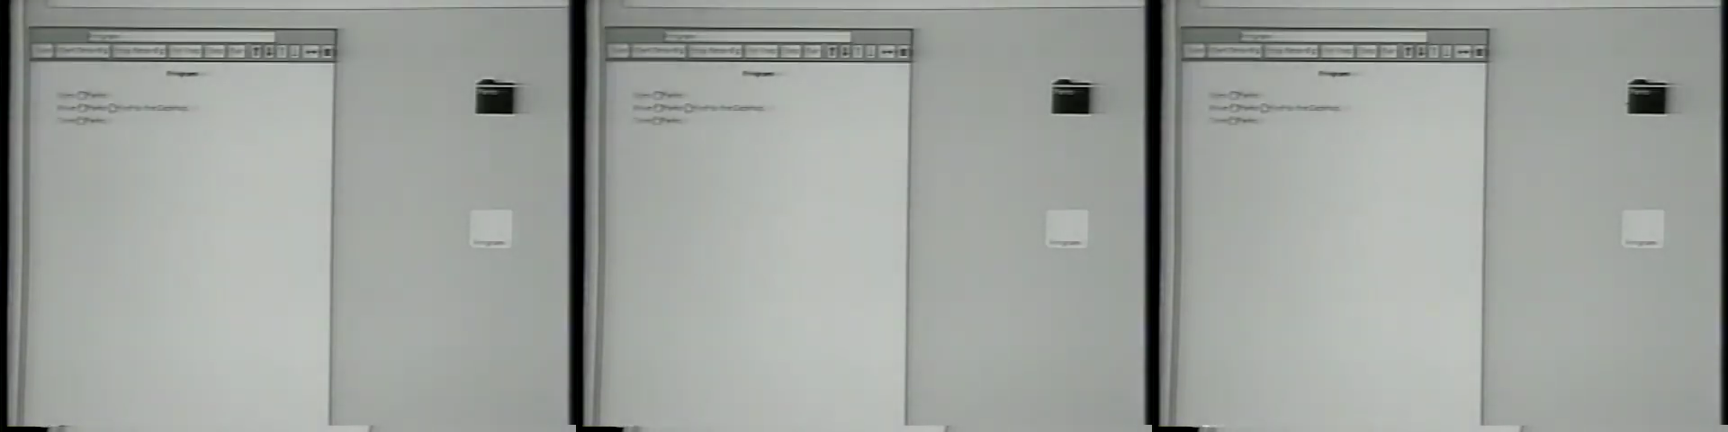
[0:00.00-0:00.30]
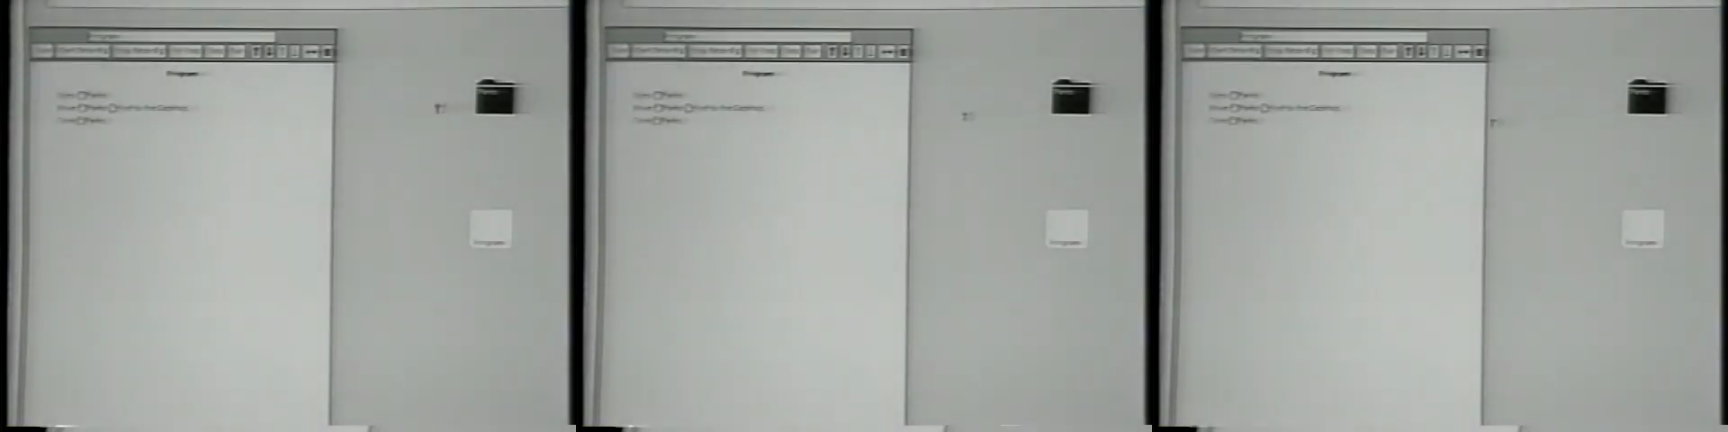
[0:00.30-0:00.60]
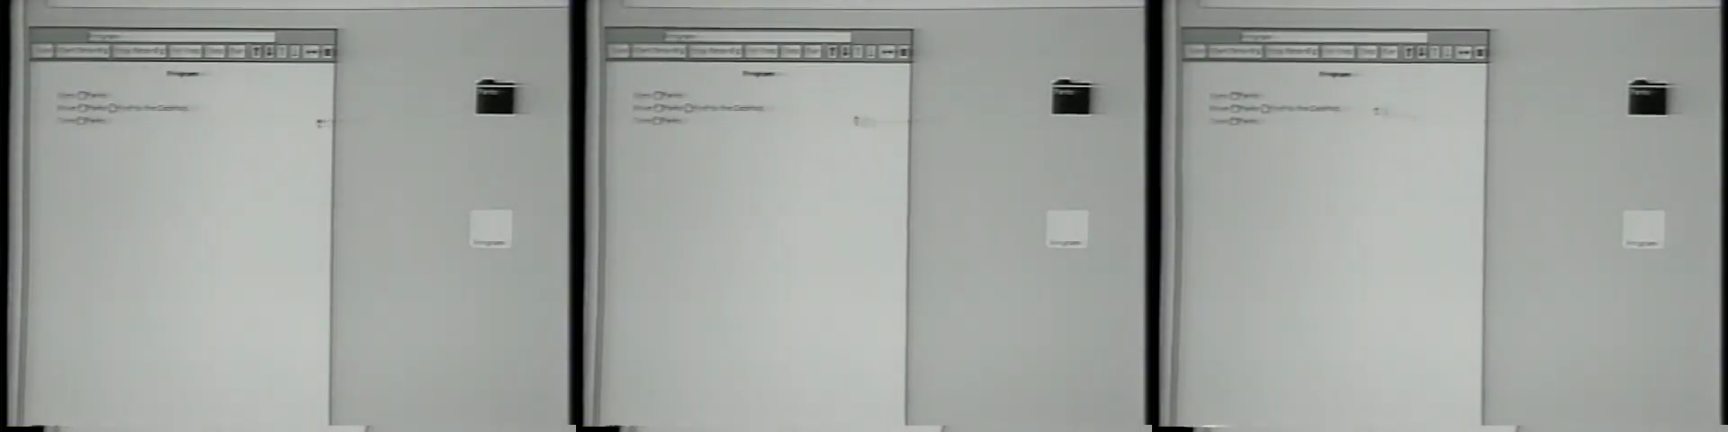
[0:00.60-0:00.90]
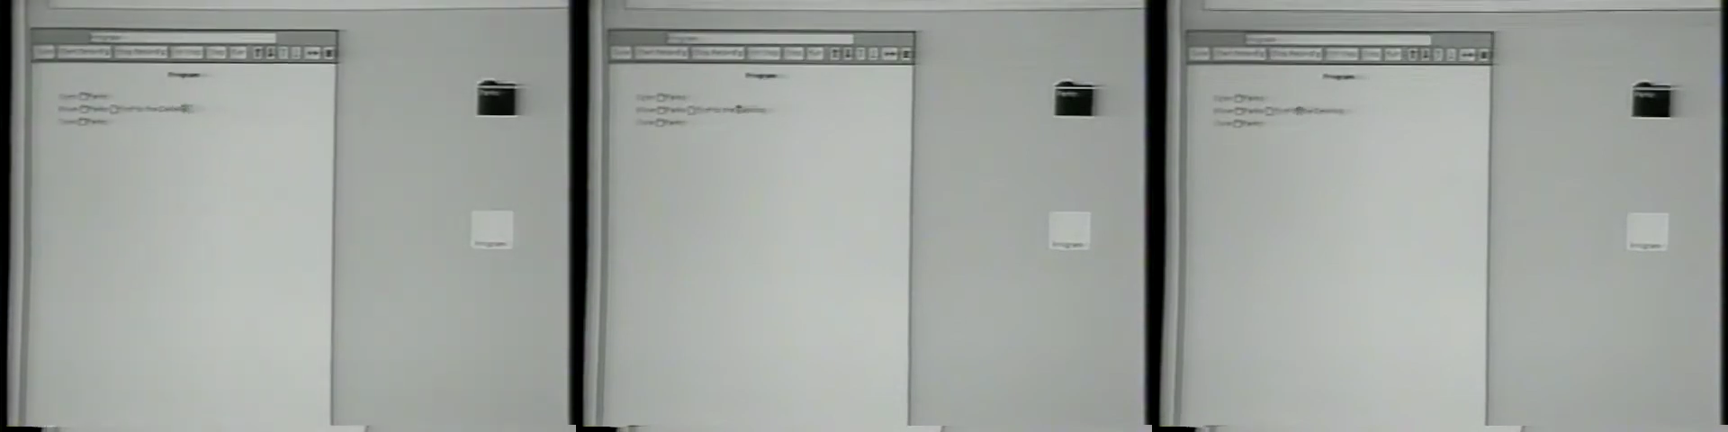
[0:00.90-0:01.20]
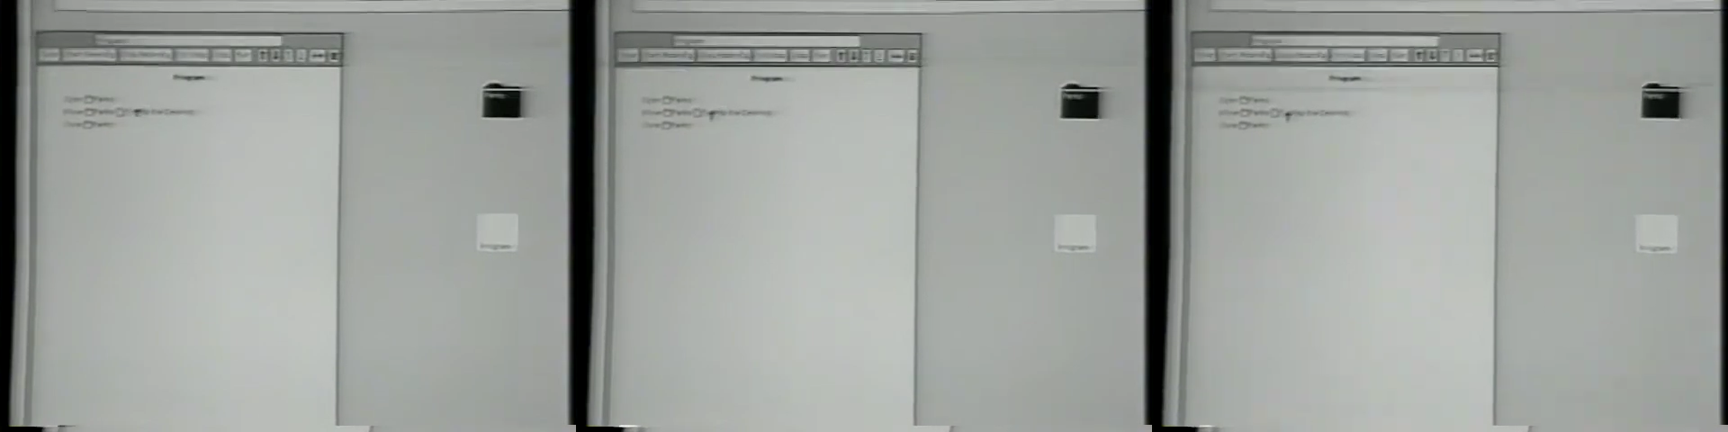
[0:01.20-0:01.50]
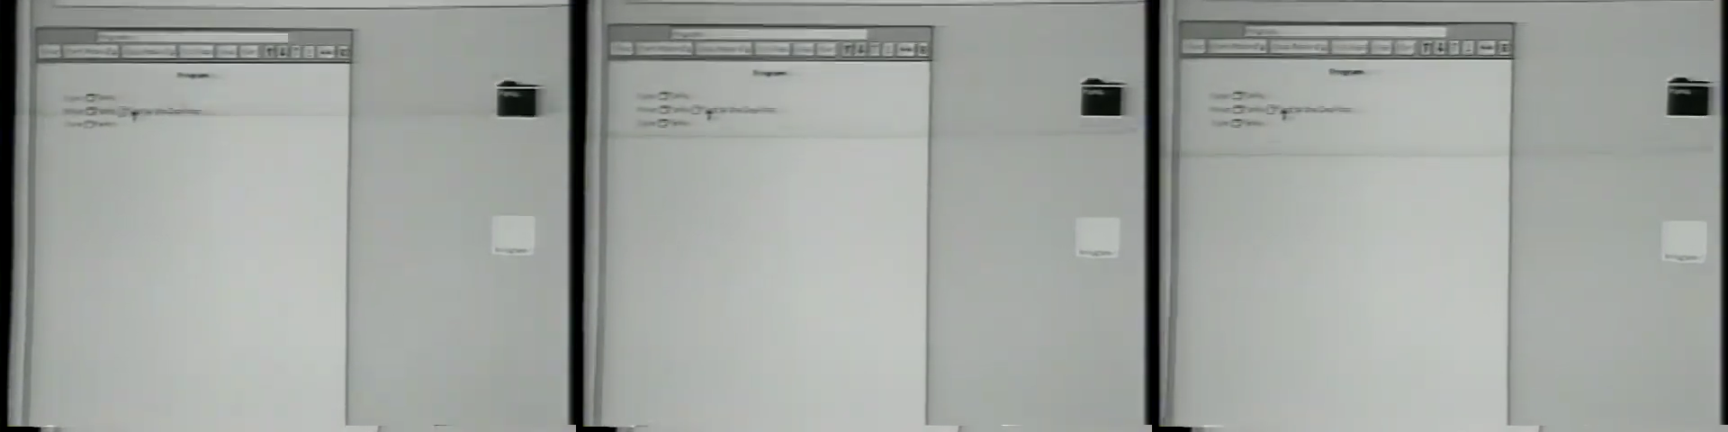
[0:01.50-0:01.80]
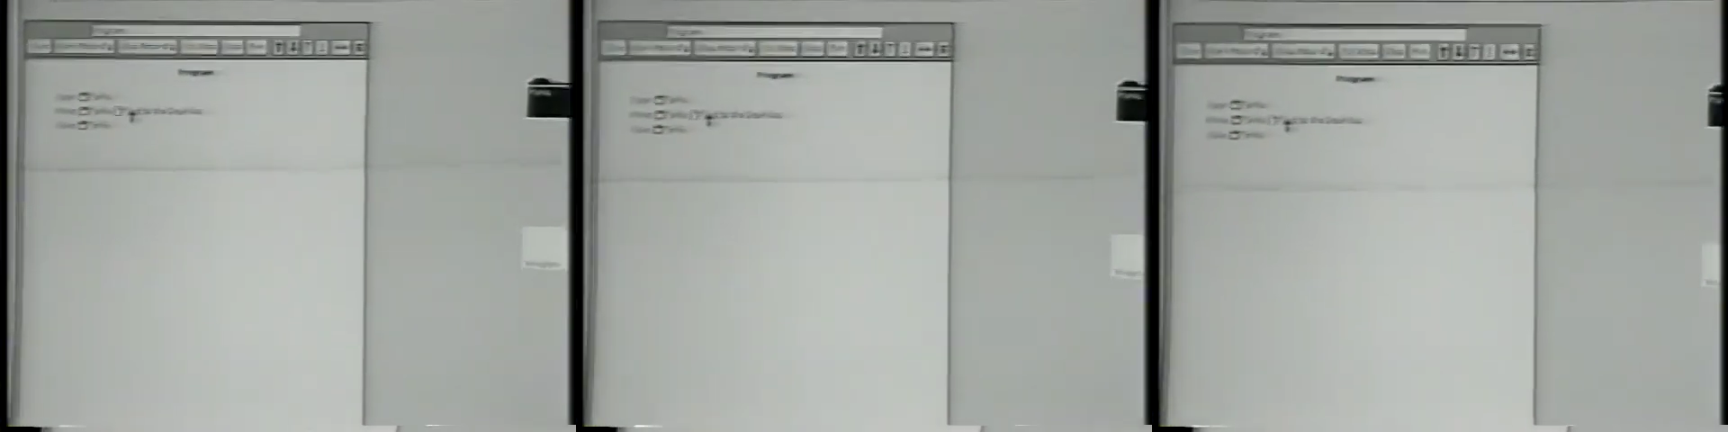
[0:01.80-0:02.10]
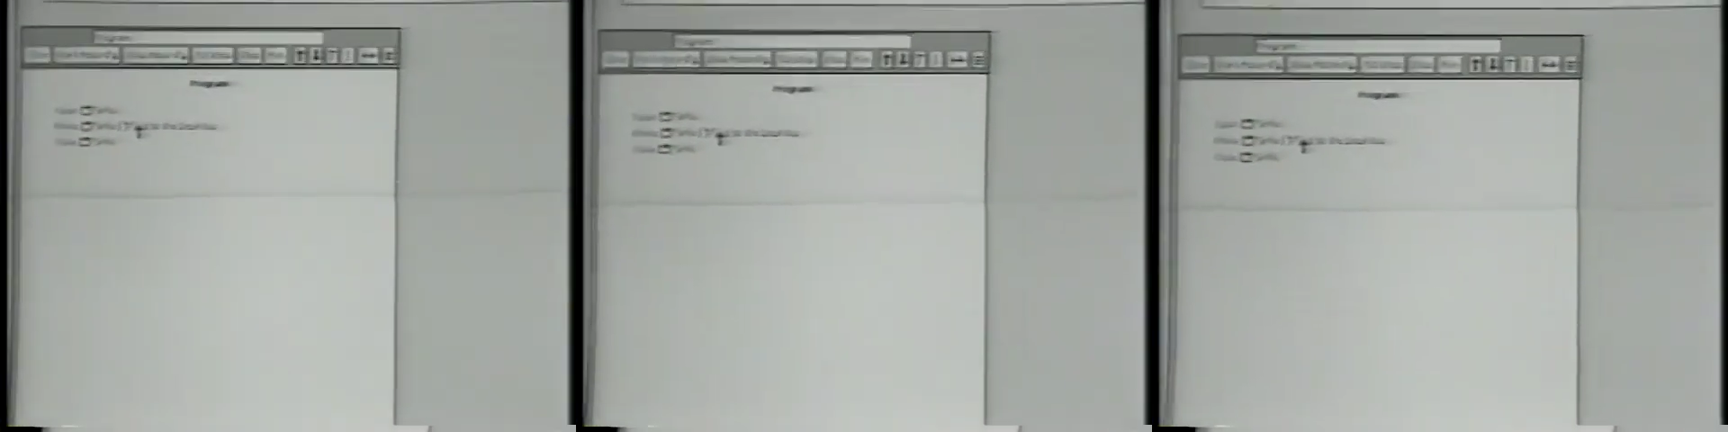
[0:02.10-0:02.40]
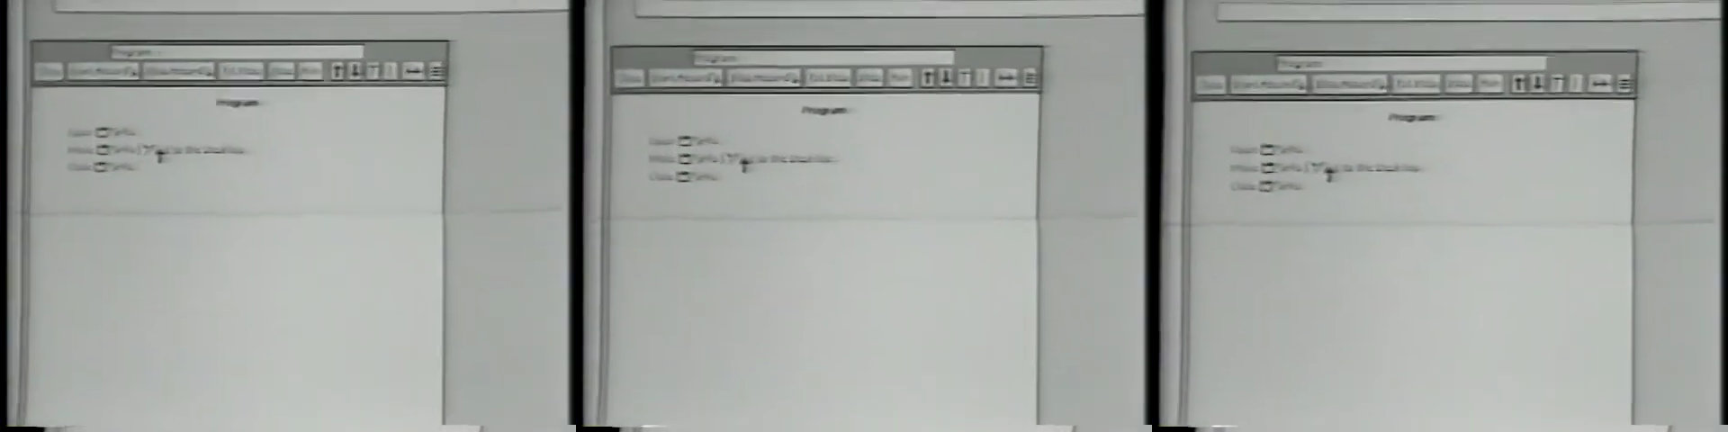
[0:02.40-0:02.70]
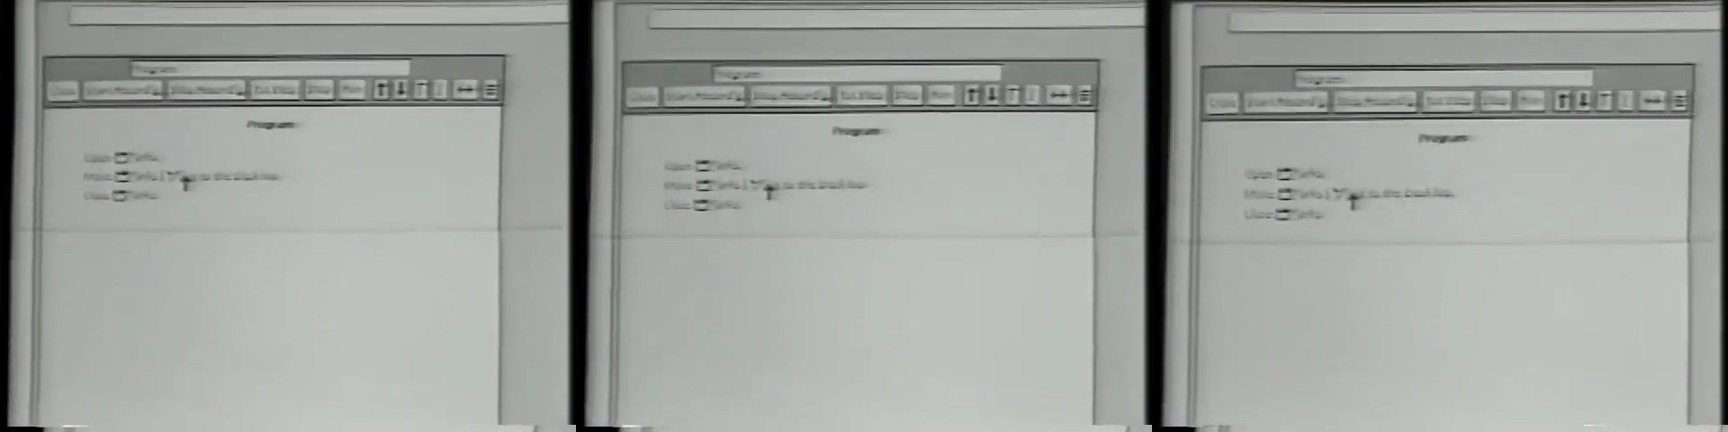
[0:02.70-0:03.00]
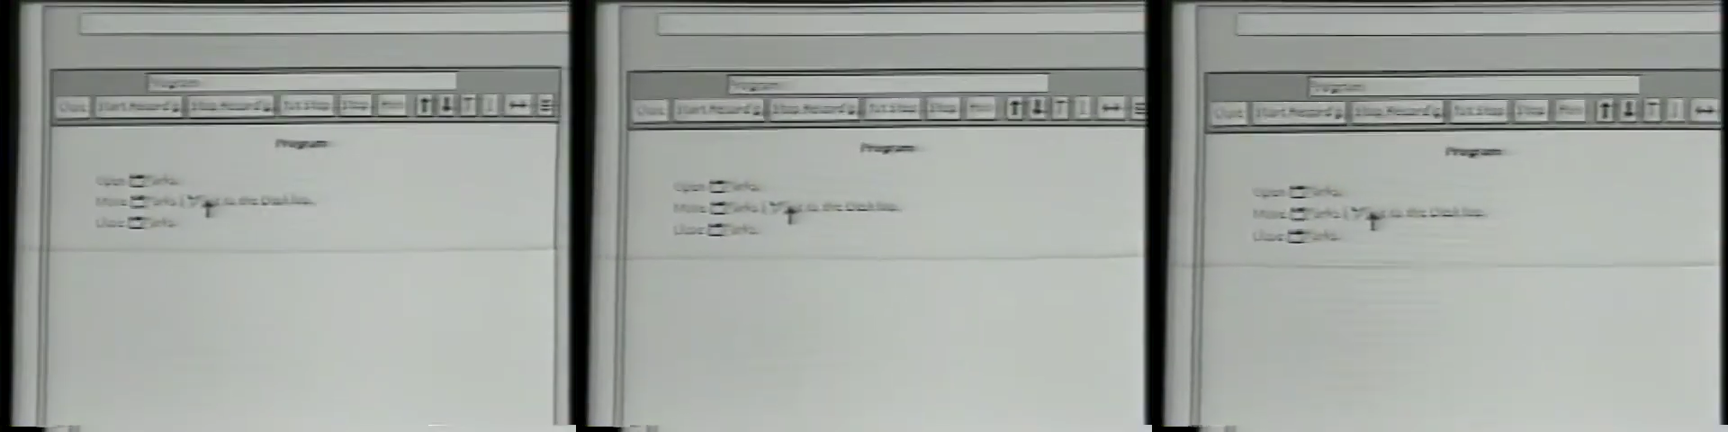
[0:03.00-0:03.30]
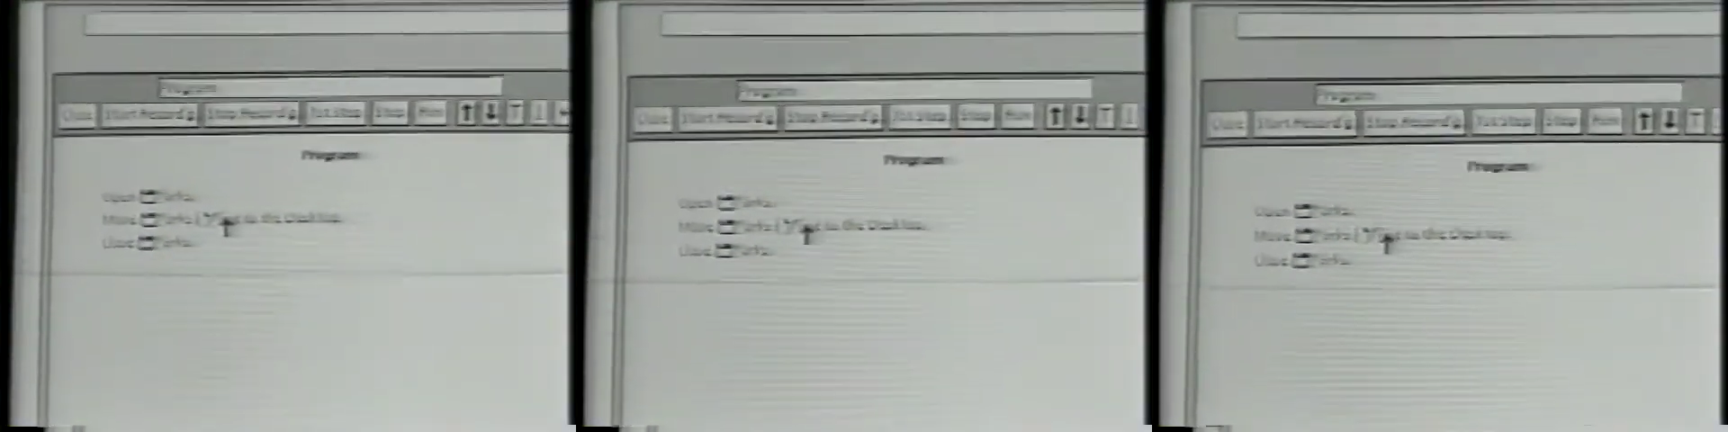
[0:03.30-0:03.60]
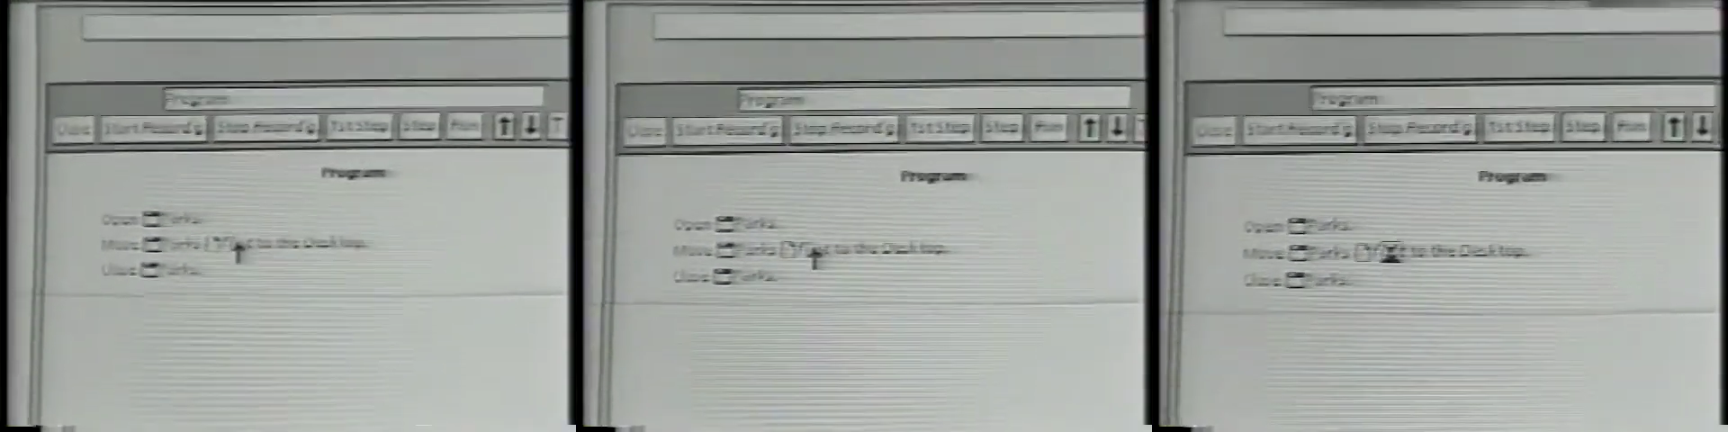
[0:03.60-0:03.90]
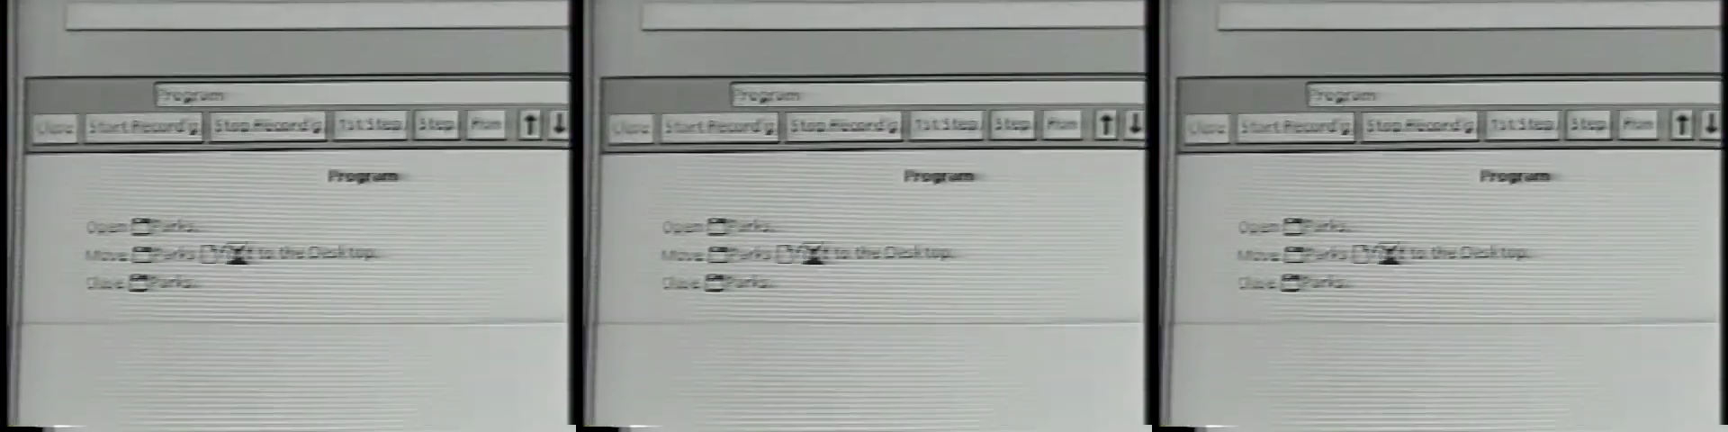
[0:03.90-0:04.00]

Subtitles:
[unreadable: no face in view]